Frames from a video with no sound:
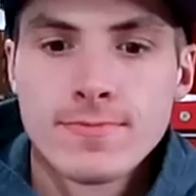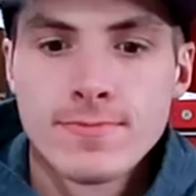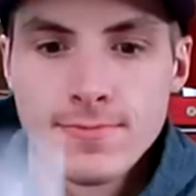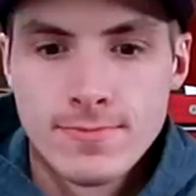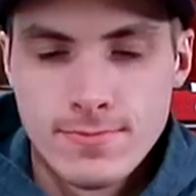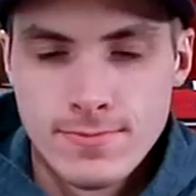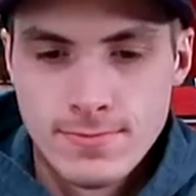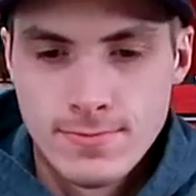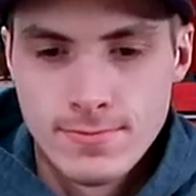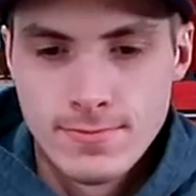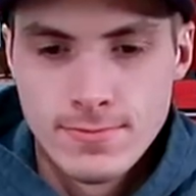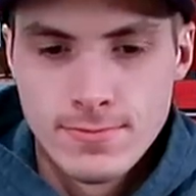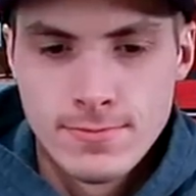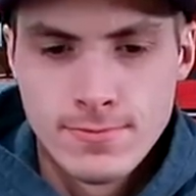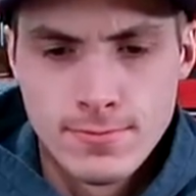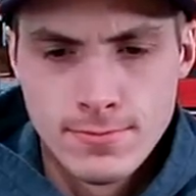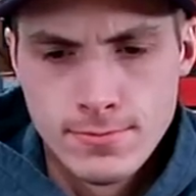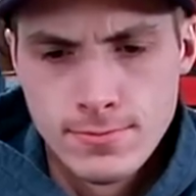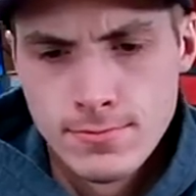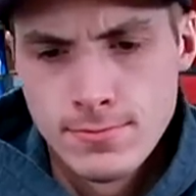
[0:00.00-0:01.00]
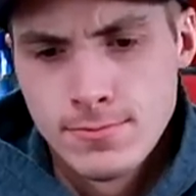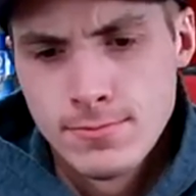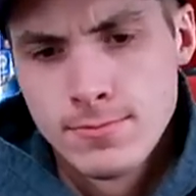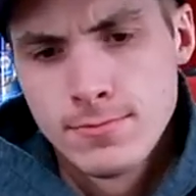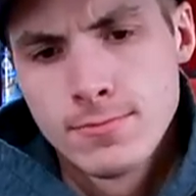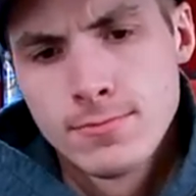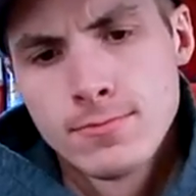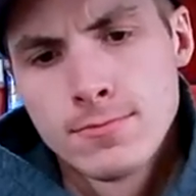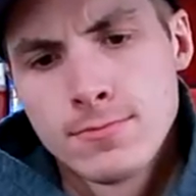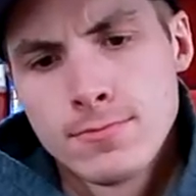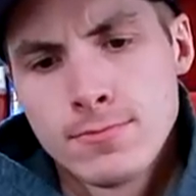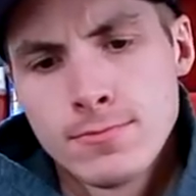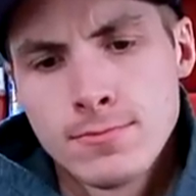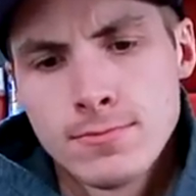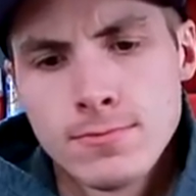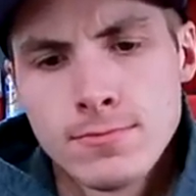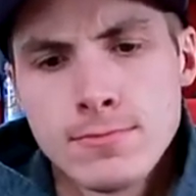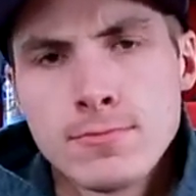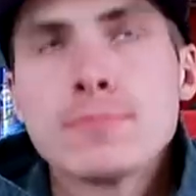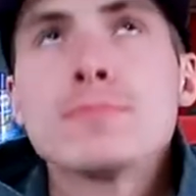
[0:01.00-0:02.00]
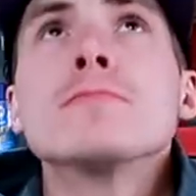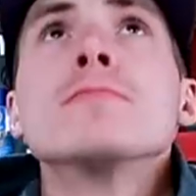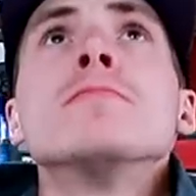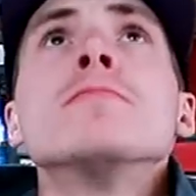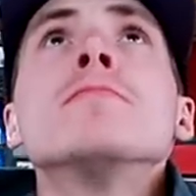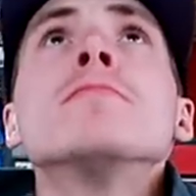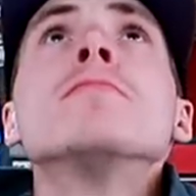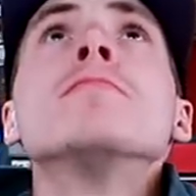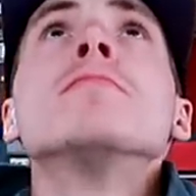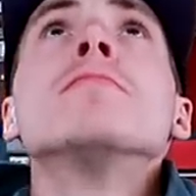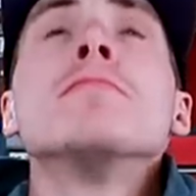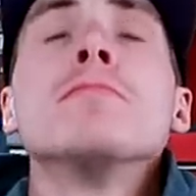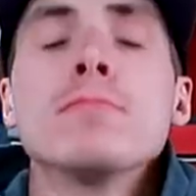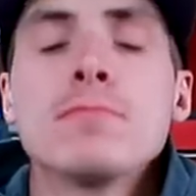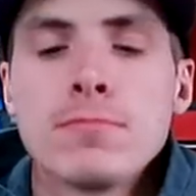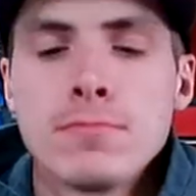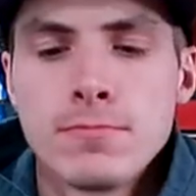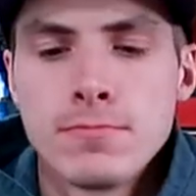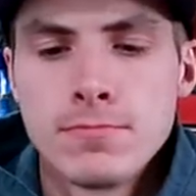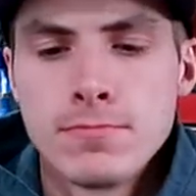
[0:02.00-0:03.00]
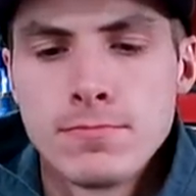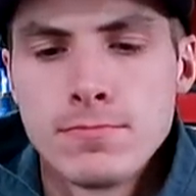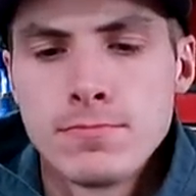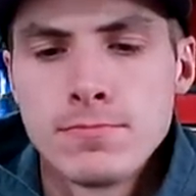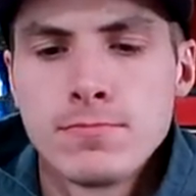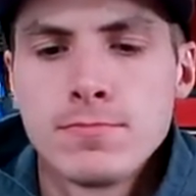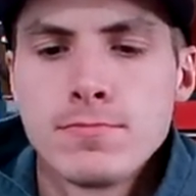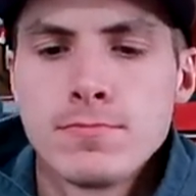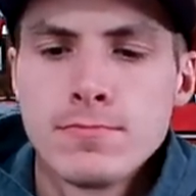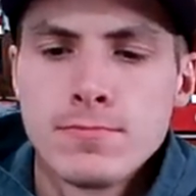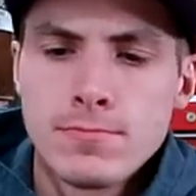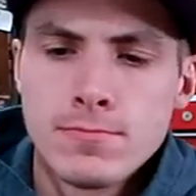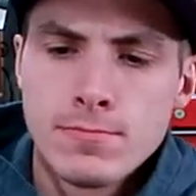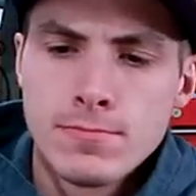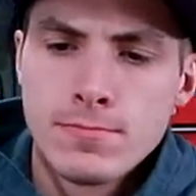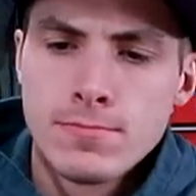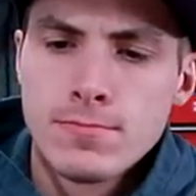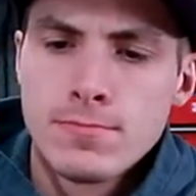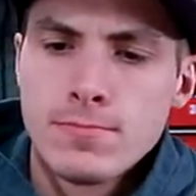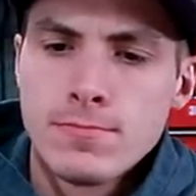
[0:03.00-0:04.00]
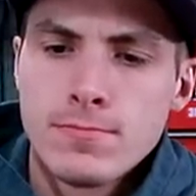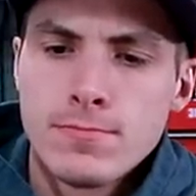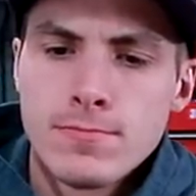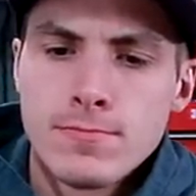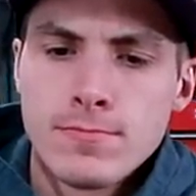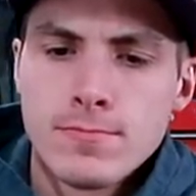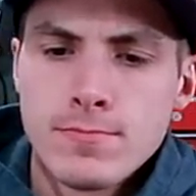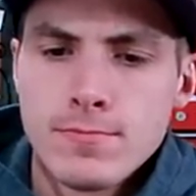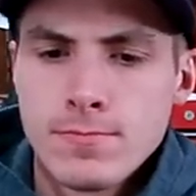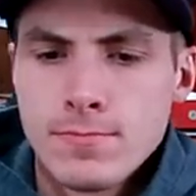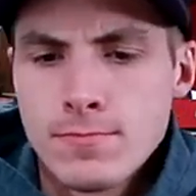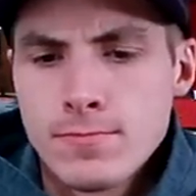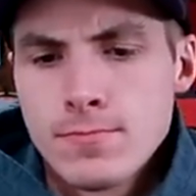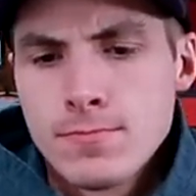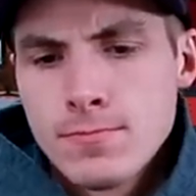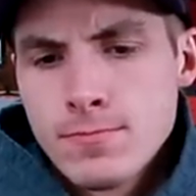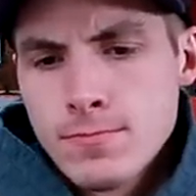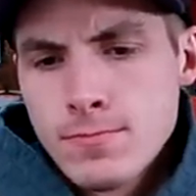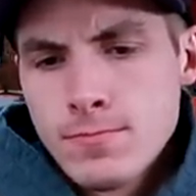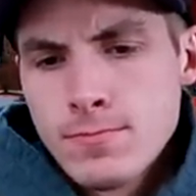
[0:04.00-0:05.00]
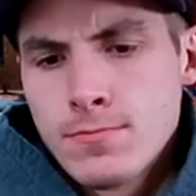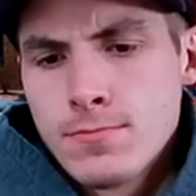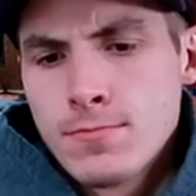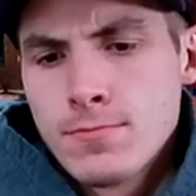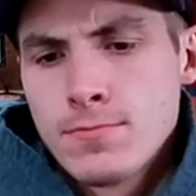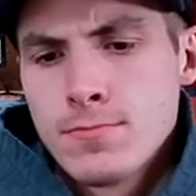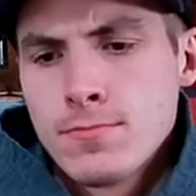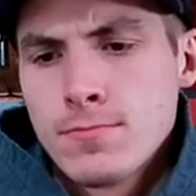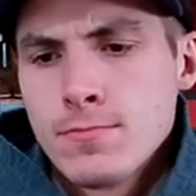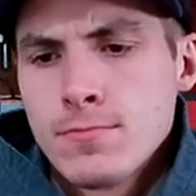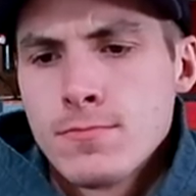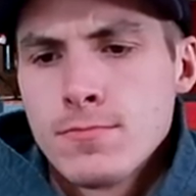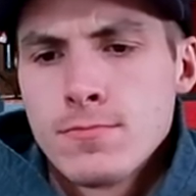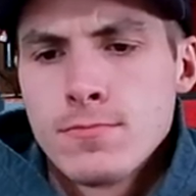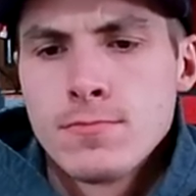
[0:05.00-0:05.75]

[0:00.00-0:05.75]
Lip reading: (no one is talking)